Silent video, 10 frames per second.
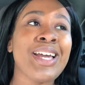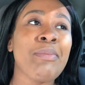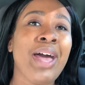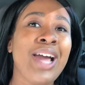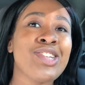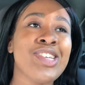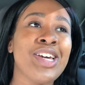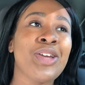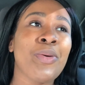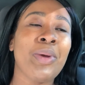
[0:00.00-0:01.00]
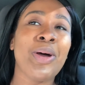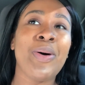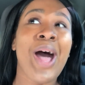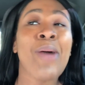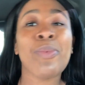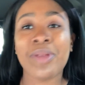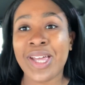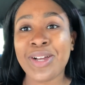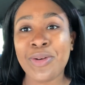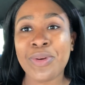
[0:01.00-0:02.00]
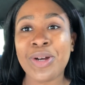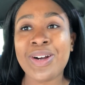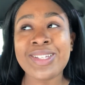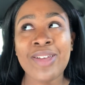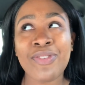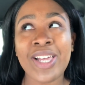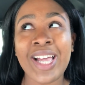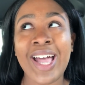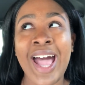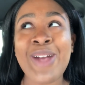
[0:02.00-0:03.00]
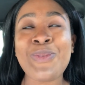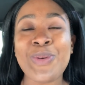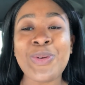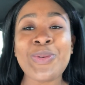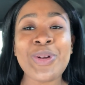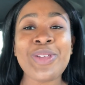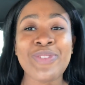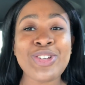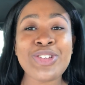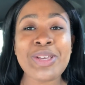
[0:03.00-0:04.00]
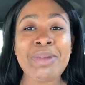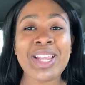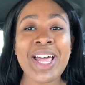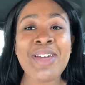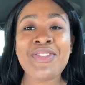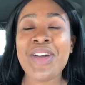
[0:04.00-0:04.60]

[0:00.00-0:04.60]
I'm actually gonna grill. I would like a grill, because I feel like I will grill eventually in my life.